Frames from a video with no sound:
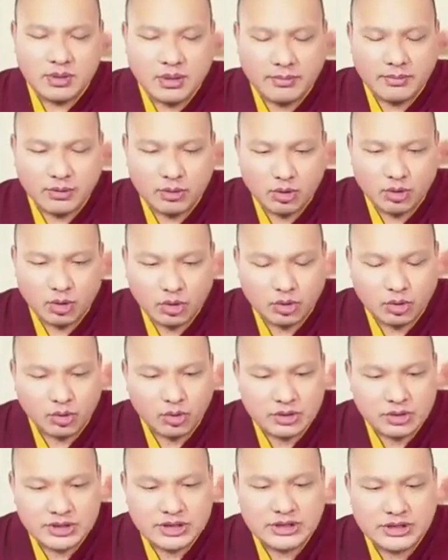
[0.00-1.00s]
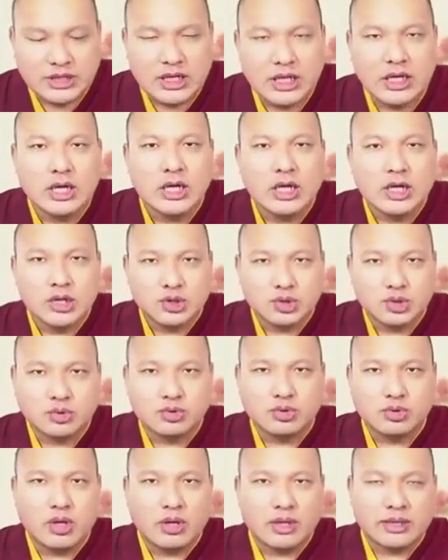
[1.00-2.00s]
and to recite the names of the
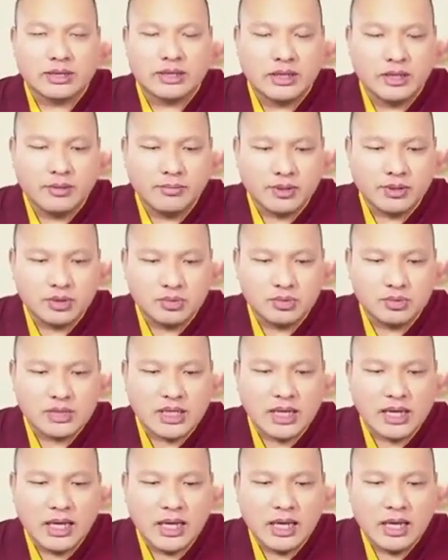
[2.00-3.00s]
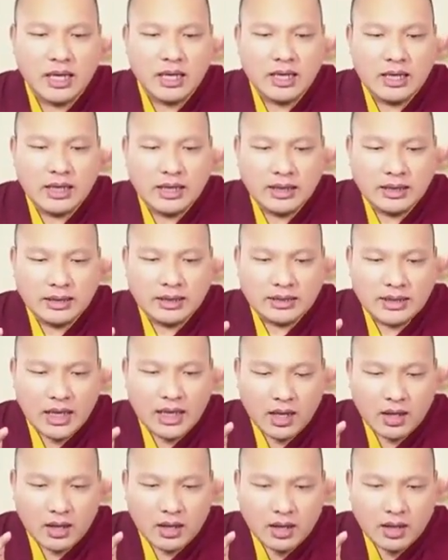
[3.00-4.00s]
Buddhas. This example of benefiting
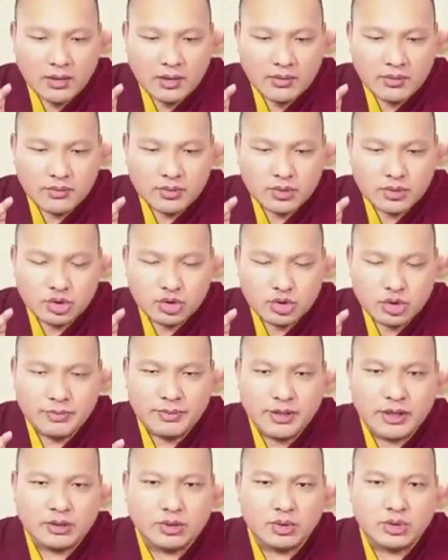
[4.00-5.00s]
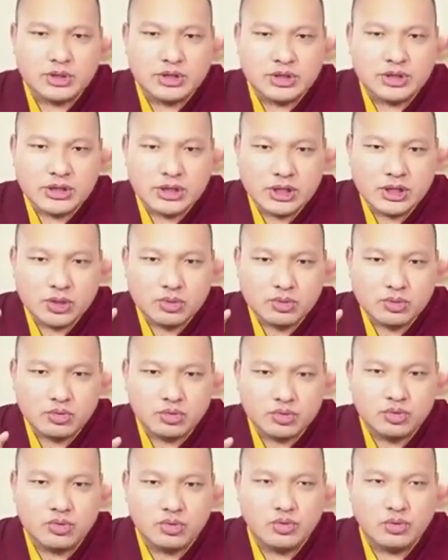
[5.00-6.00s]
beings in many skillful ways is
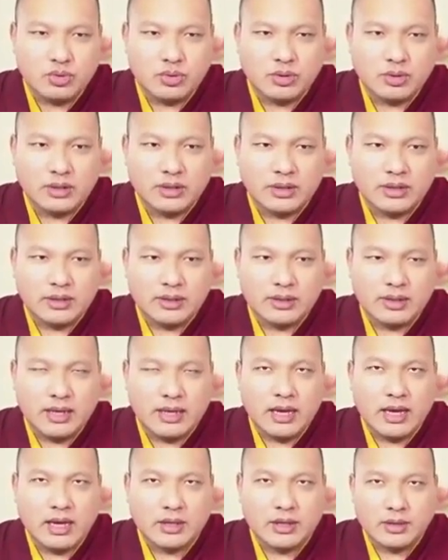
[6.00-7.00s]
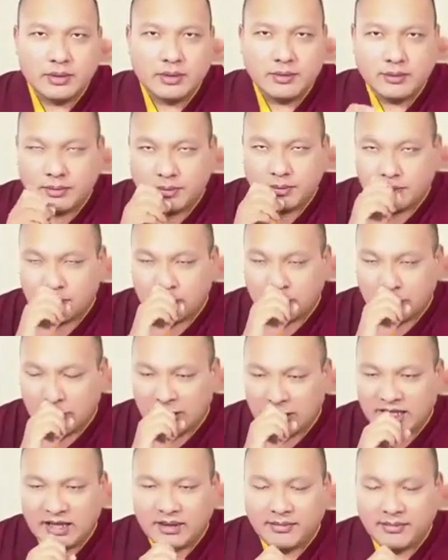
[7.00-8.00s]
inconceivable. So during the
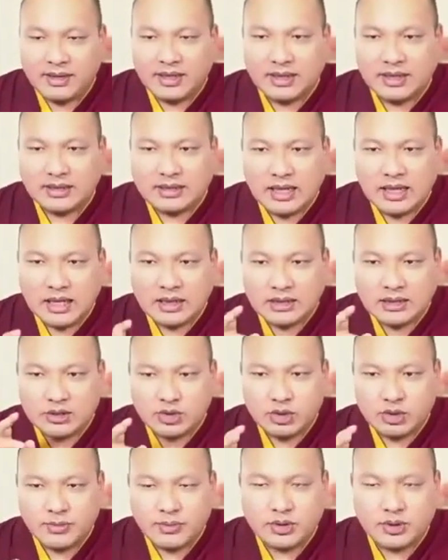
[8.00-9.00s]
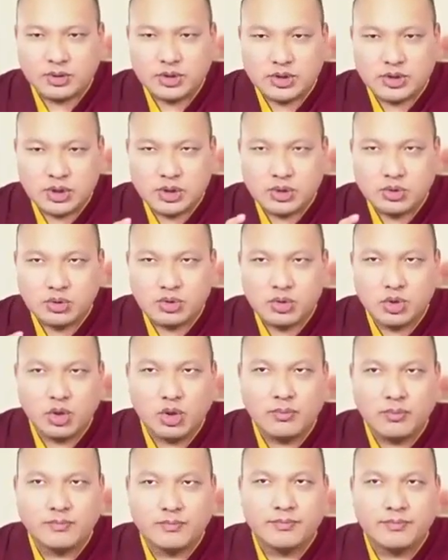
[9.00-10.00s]
time of during the
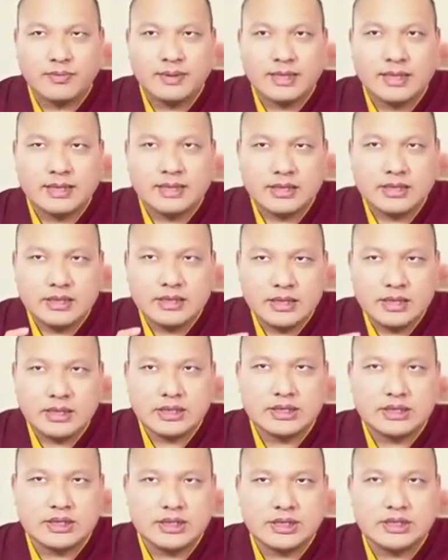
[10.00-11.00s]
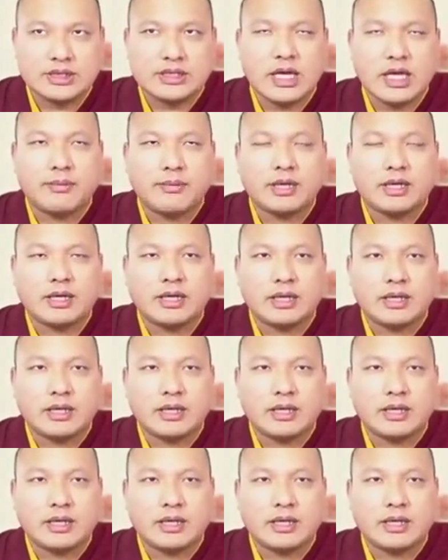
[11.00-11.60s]
life of Rilpa Dorje,